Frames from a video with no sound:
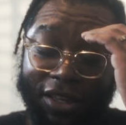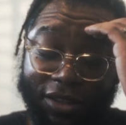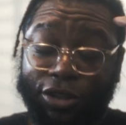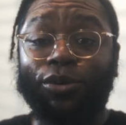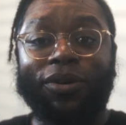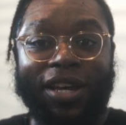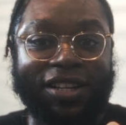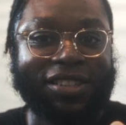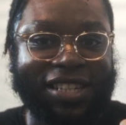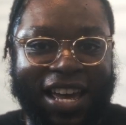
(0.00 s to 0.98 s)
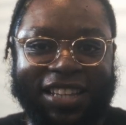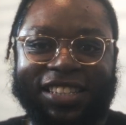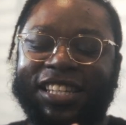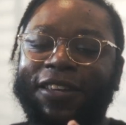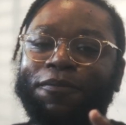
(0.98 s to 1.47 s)
to in a
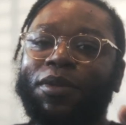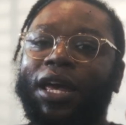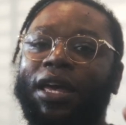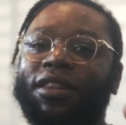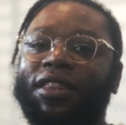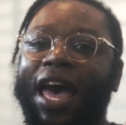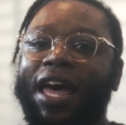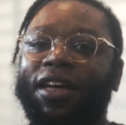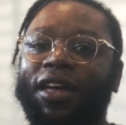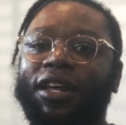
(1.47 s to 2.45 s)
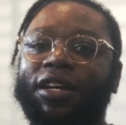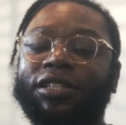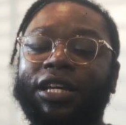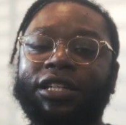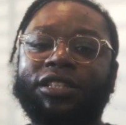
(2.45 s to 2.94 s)
sense in that it
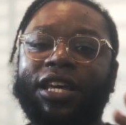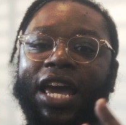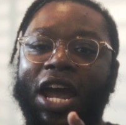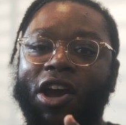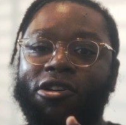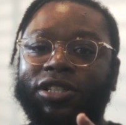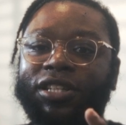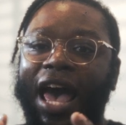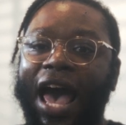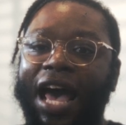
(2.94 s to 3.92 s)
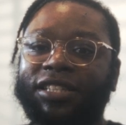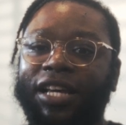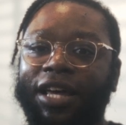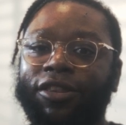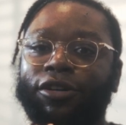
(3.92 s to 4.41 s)
is a scarce
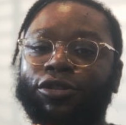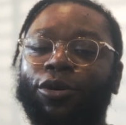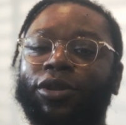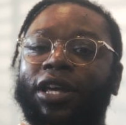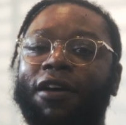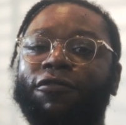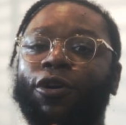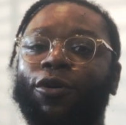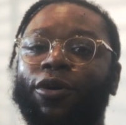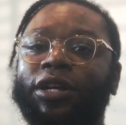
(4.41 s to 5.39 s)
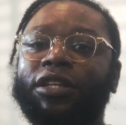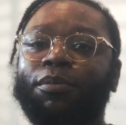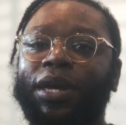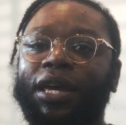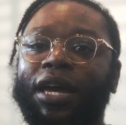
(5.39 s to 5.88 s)
asset. There's only ever going to
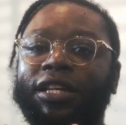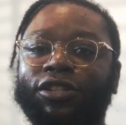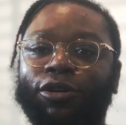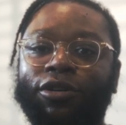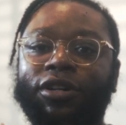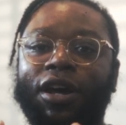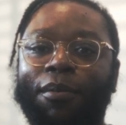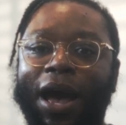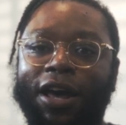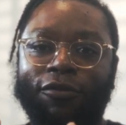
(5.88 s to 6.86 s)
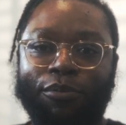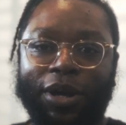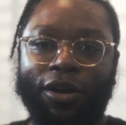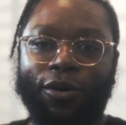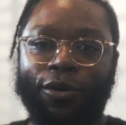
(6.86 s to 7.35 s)
be a certain amount of
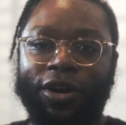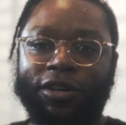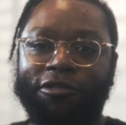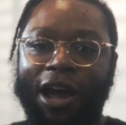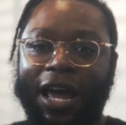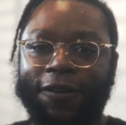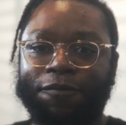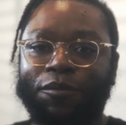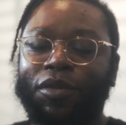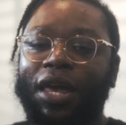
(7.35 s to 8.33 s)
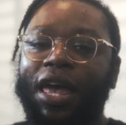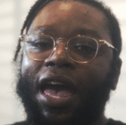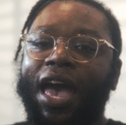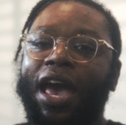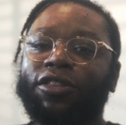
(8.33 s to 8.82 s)
Bitcoin, right?
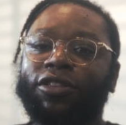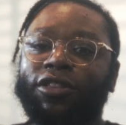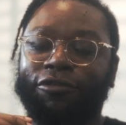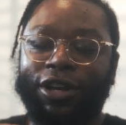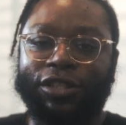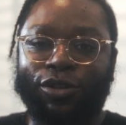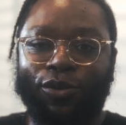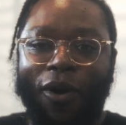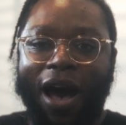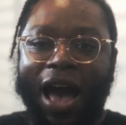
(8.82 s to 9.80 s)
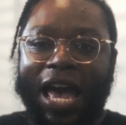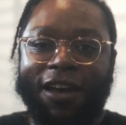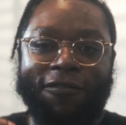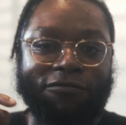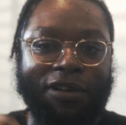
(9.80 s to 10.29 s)
And the reason
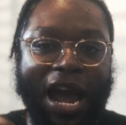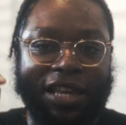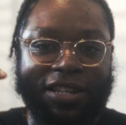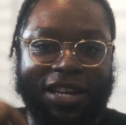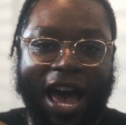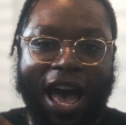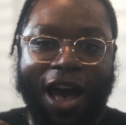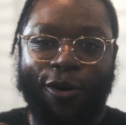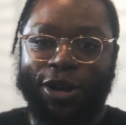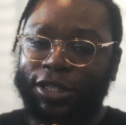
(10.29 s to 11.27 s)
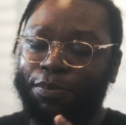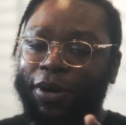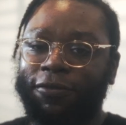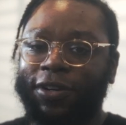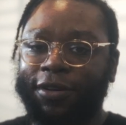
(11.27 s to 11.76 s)
why right now is
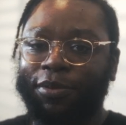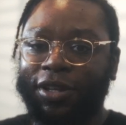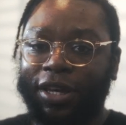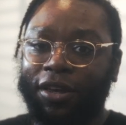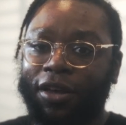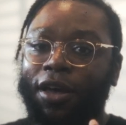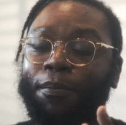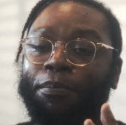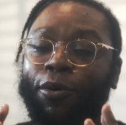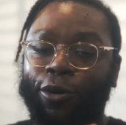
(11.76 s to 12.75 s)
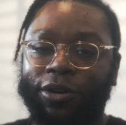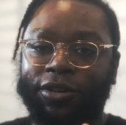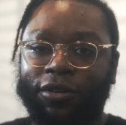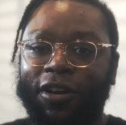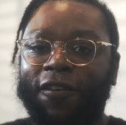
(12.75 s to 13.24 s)
pivotably
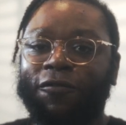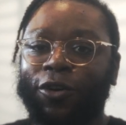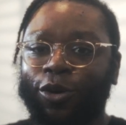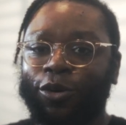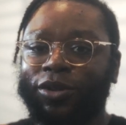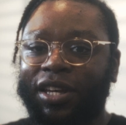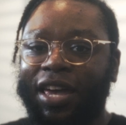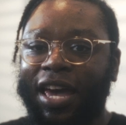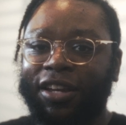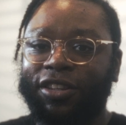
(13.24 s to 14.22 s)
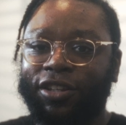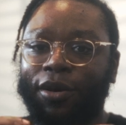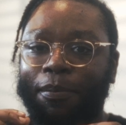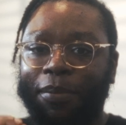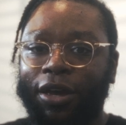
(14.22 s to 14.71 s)
important for you to get
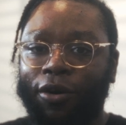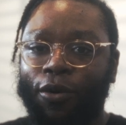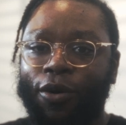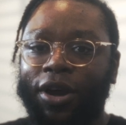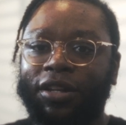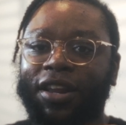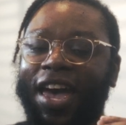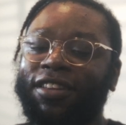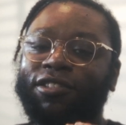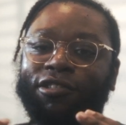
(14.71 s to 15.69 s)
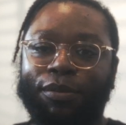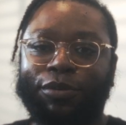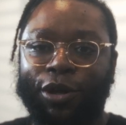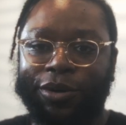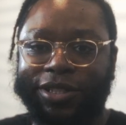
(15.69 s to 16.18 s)
into Bitcoin and
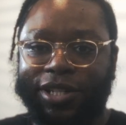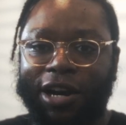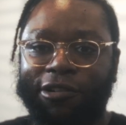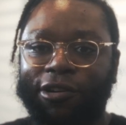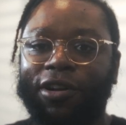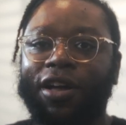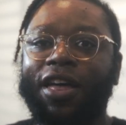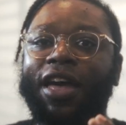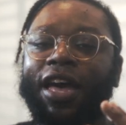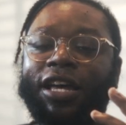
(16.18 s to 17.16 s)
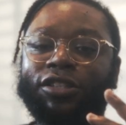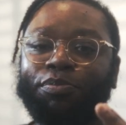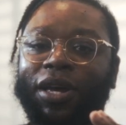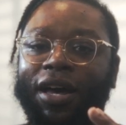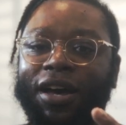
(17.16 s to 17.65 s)
crypto in general is
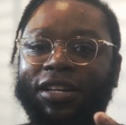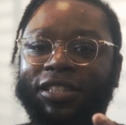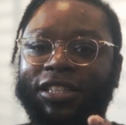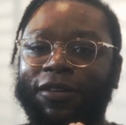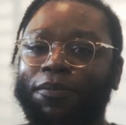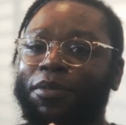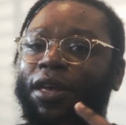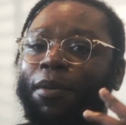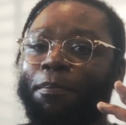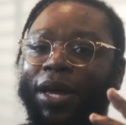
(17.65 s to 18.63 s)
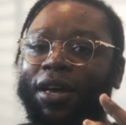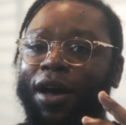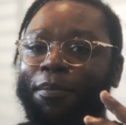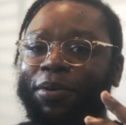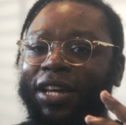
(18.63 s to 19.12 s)
because big
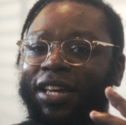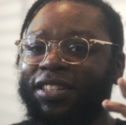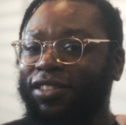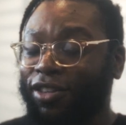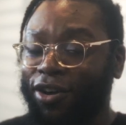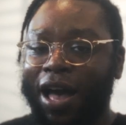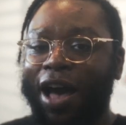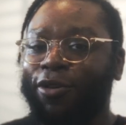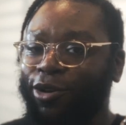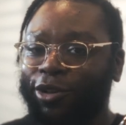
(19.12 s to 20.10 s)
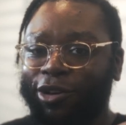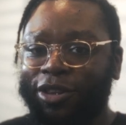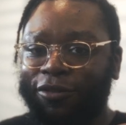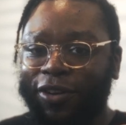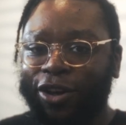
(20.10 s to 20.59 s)
companies know how earlier
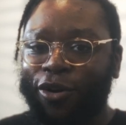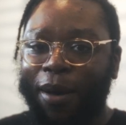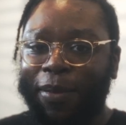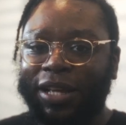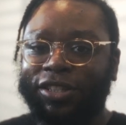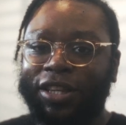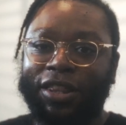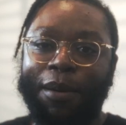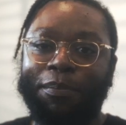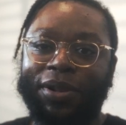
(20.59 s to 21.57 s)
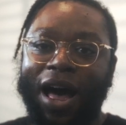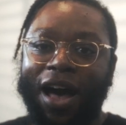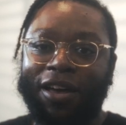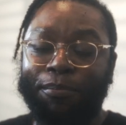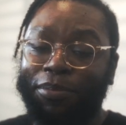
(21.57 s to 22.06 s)
in the video I mentioned that
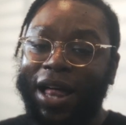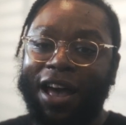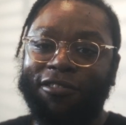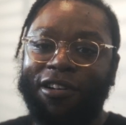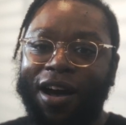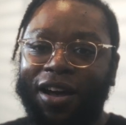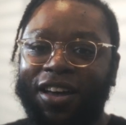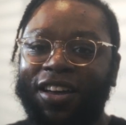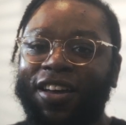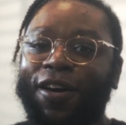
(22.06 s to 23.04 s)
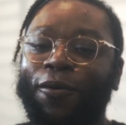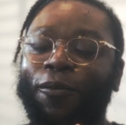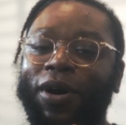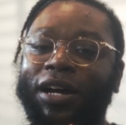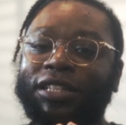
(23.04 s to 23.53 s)
Black BlackRock
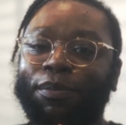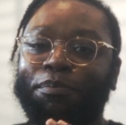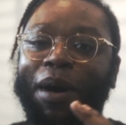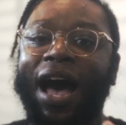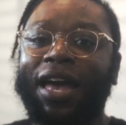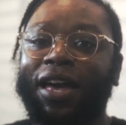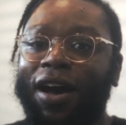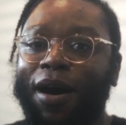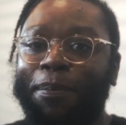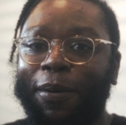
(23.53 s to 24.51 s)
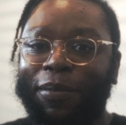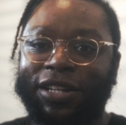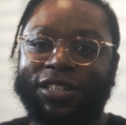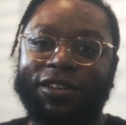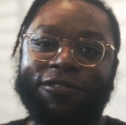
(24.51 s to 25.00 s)
was buying up a
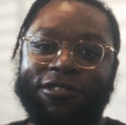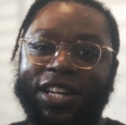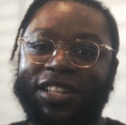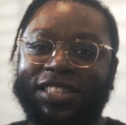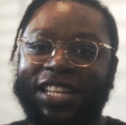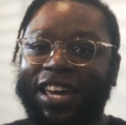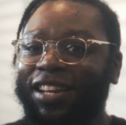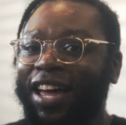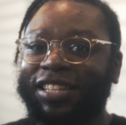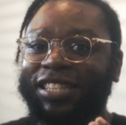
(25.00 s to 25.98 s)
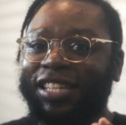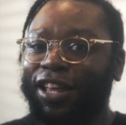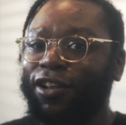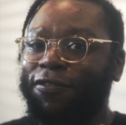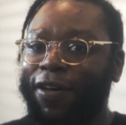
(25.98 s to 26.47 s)
bunch of real estate like
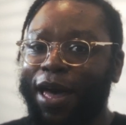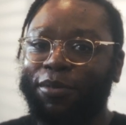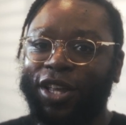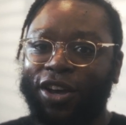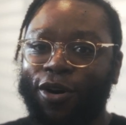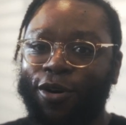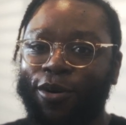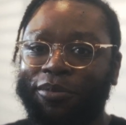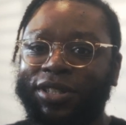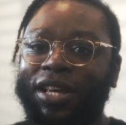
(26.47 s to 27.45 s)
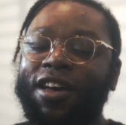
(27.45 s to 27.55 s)
single family homes